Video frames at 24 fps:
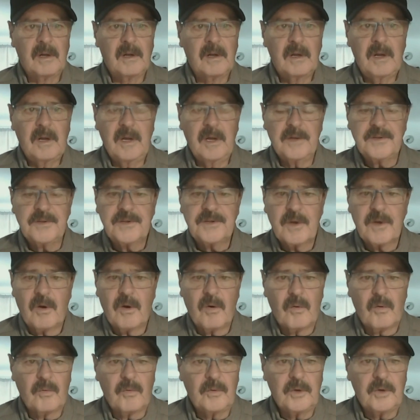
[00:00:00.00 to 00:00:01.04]
And
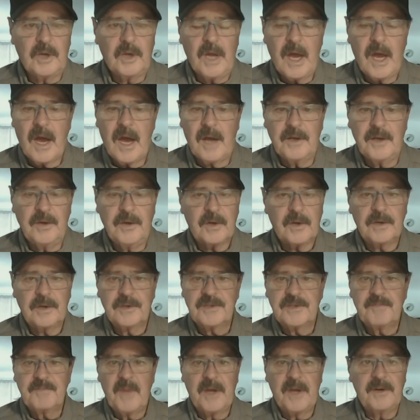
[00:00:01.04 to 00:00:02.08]
so, yeah, you
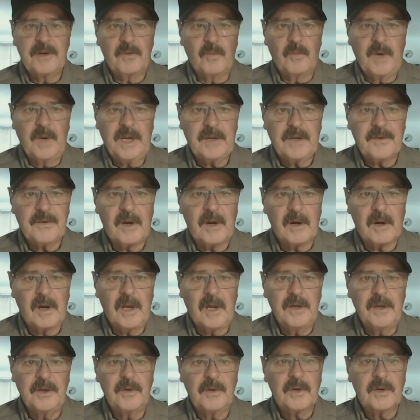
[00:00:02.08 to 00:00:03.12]
can spend a week there
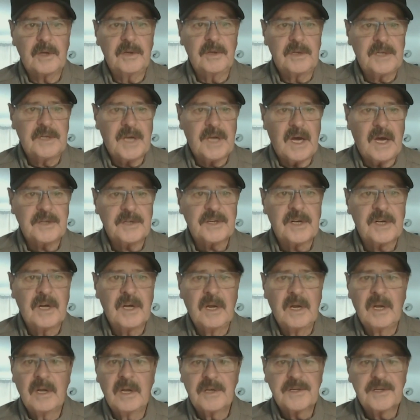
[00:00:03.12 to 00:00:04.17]
and you can touch
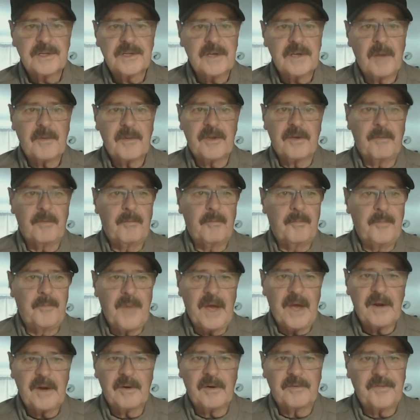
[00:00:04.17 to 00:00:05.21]
some of the
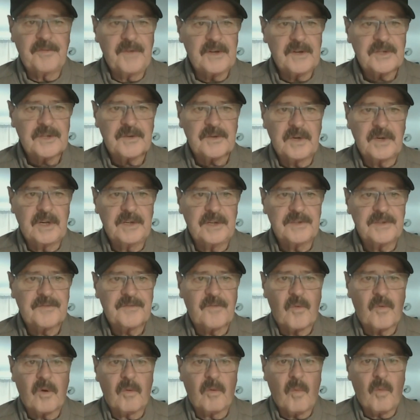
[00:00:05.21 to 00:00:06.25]
better fisheries
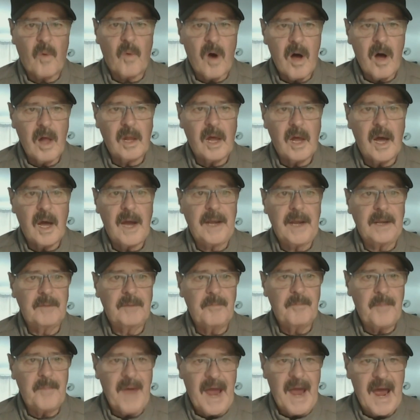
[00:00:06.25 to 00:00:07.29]
for walleye
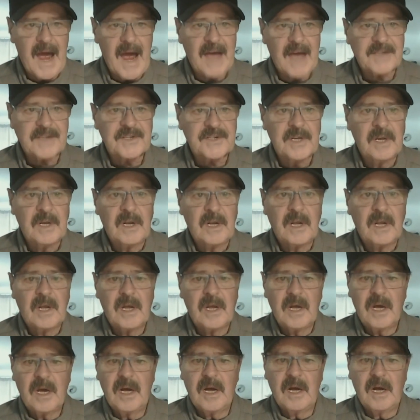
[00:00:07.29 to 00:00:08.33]
and bass
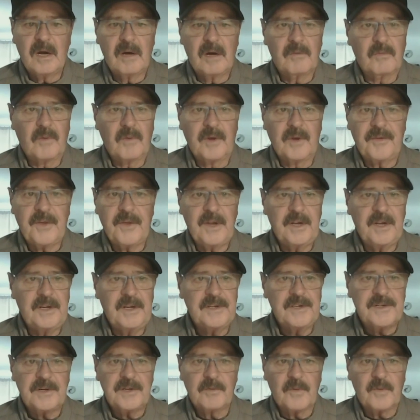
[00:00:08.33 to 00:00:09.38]
within
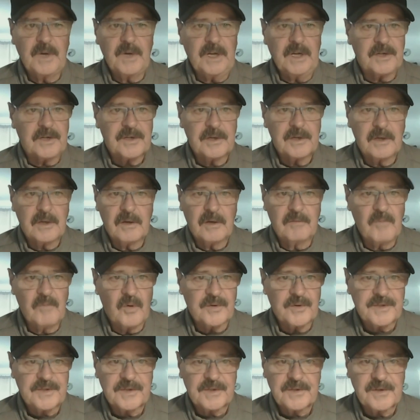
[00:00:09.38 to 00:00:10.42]
easy reach of
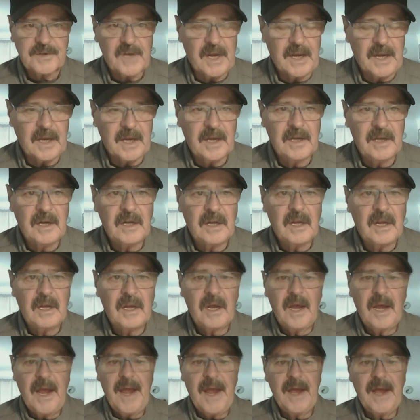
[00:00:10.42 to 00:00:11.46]
Moses Lake.
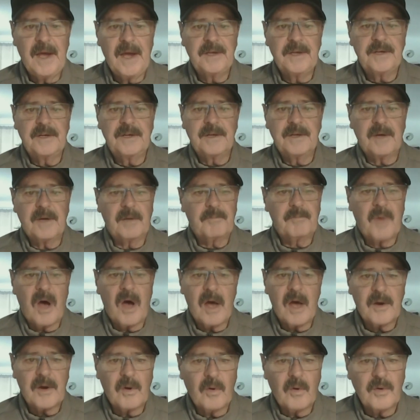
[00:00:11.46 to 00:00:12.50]
And
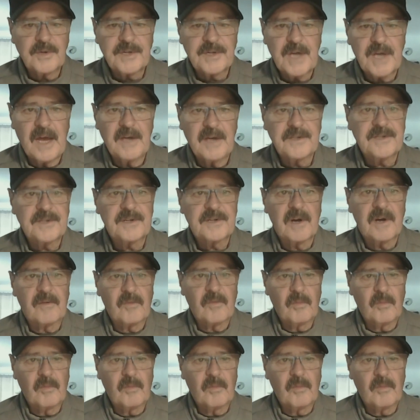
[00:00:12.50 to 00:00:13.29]
Potholes has several